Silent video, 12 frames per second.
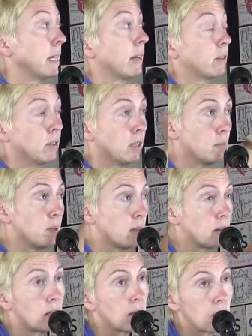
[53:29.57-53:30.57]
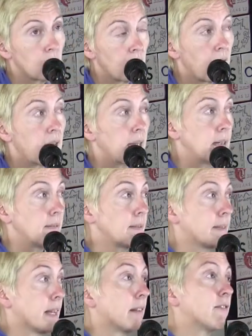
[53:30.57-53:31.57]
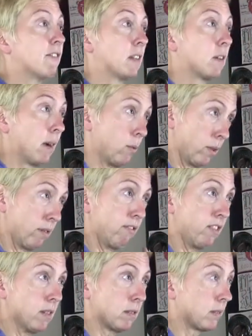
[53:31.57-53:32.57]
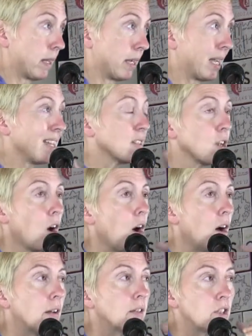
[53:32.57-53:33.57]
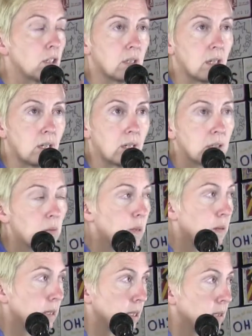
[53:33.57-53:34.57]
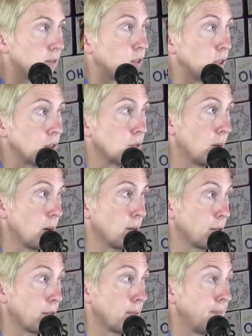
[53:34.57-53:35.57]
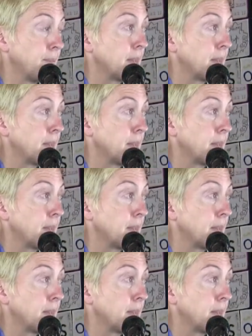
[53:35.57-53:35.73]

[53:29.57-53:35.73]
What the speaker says: Now you need to be on the other side and figure out what it feels like. It's all just an experience for your growth.